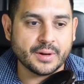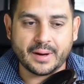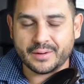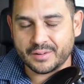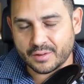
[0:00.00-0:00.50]

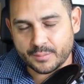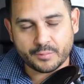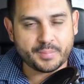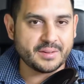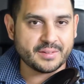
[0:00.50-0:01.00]
either in terms
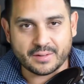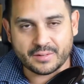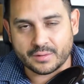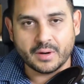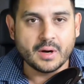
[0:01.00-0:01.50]
of
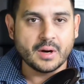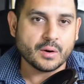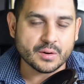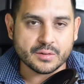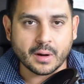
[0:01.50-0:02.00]
pieces or
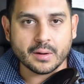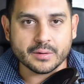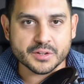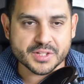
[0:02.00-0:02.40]
dollars?